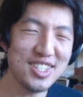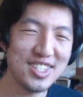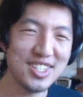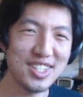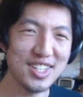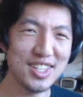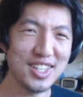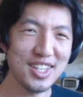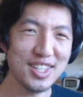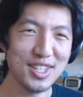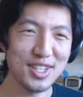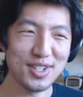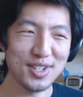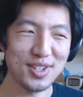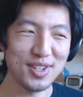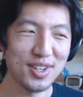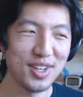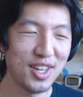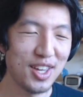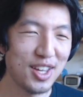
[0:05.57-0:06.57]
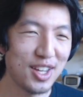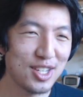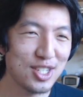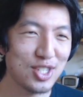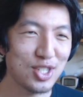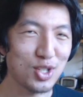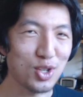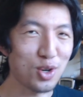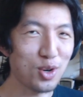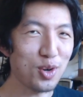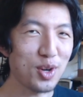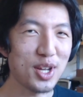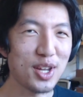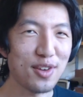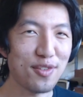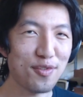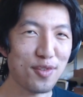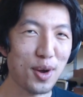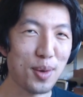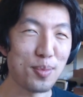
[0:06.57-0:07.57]
silly little story
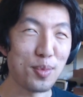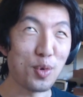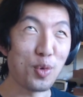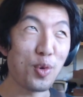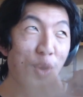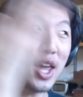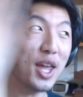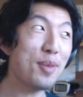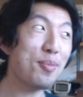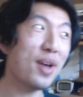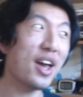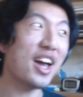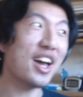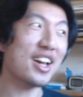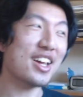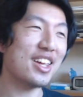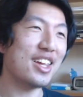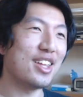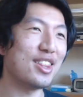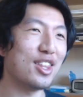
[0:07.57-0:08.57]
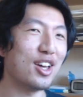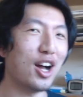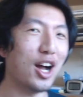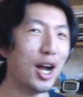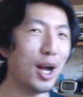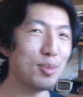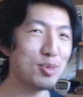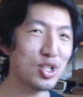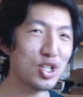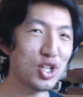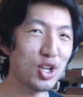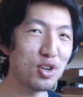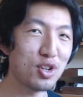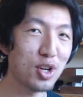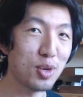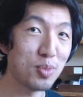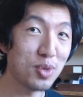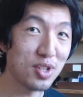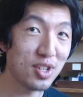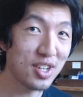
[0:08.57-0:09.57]
from way back in the Object Show
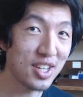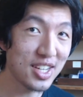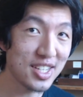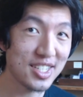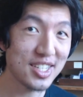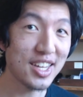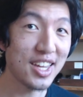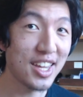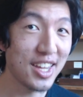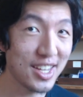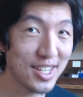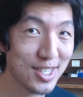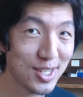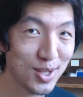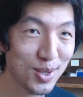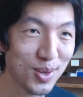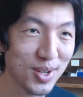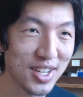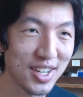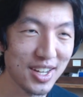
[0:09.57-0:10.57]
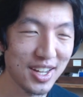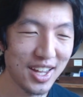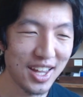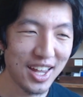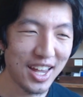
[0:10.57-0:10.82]
community's history.